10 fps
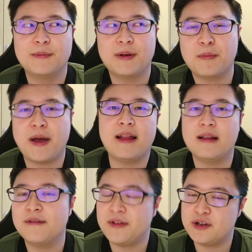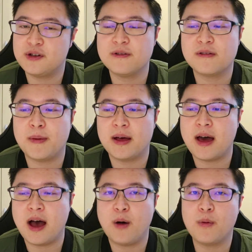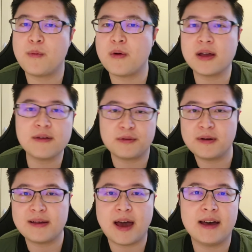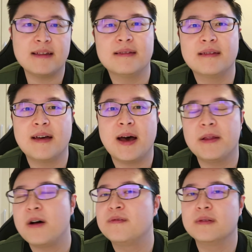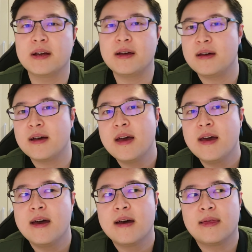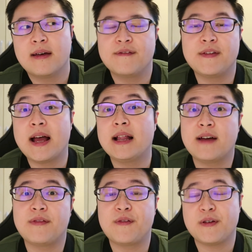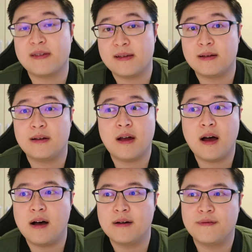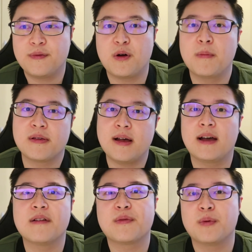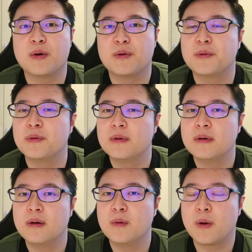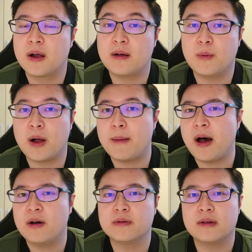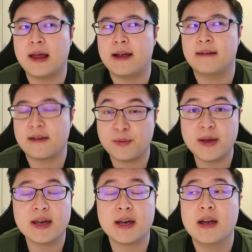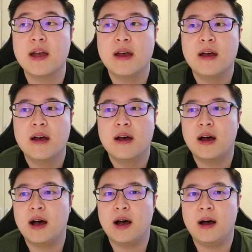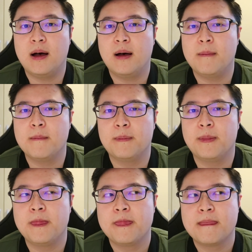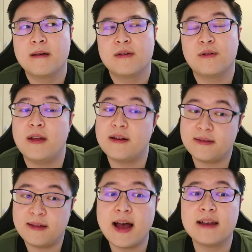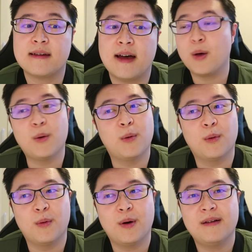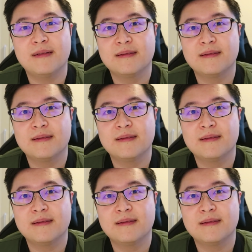we had a lot of issues, but we're working through it, and hopefully the finale of the first season of Storybook Sagas will come out like next week. So there's that. Oh,